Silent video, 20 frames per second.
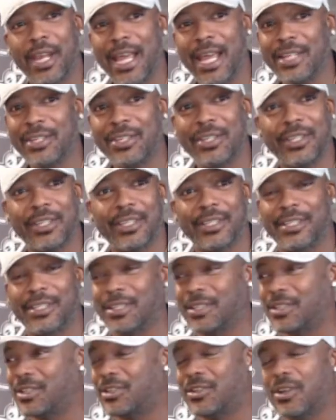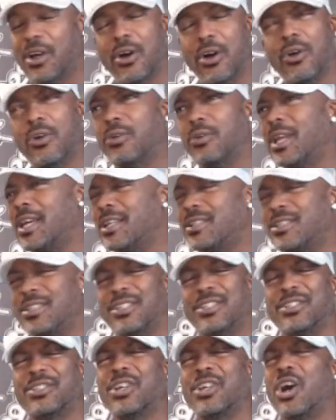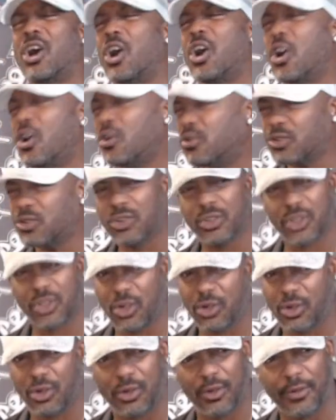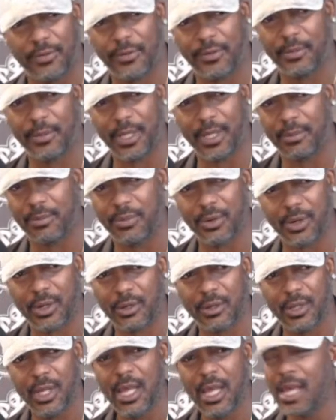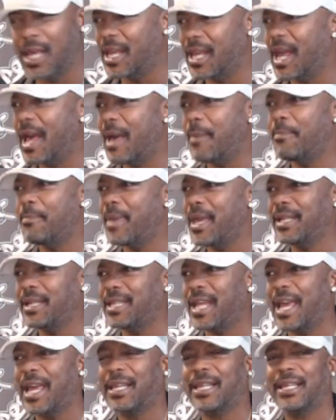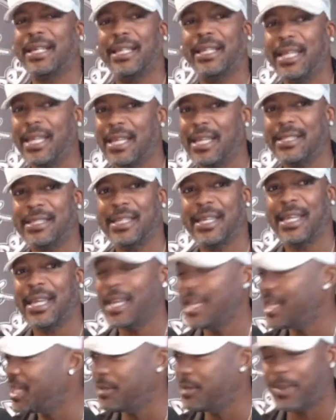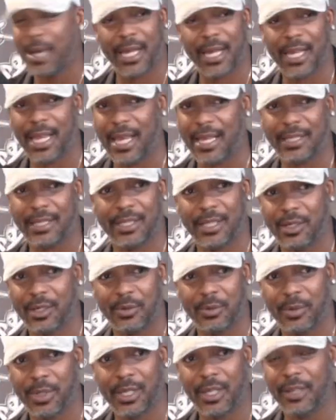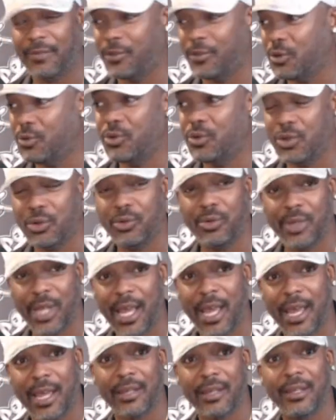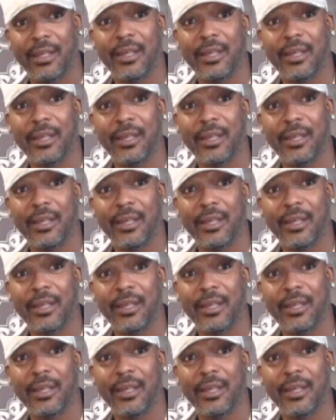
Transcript: that shit is a ultra turn on for me, bro. And I make that clear to anybody I deal with. If you do that,